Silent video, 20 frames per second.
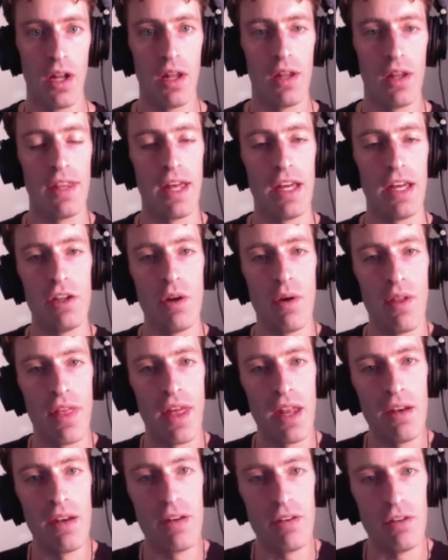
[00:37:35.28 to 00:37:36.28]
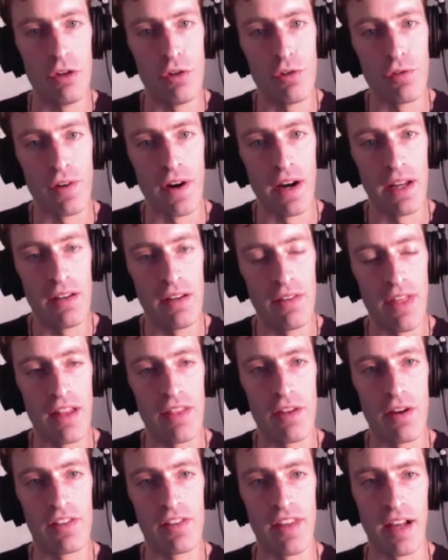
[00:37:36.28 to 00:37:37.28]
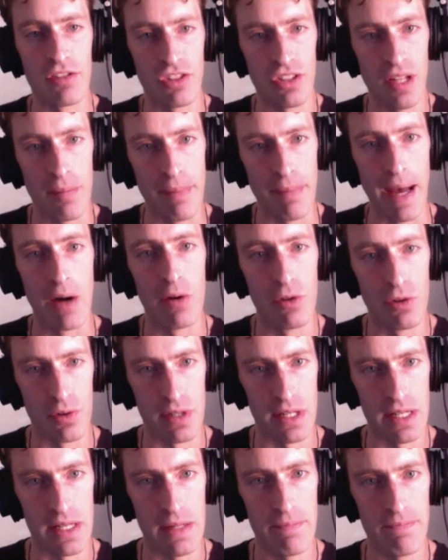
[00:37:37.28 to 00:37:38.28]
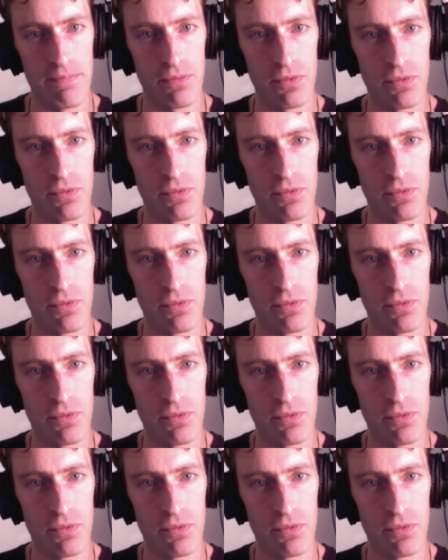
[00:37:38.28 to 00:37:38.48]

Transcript: that you find that there's actually a boundary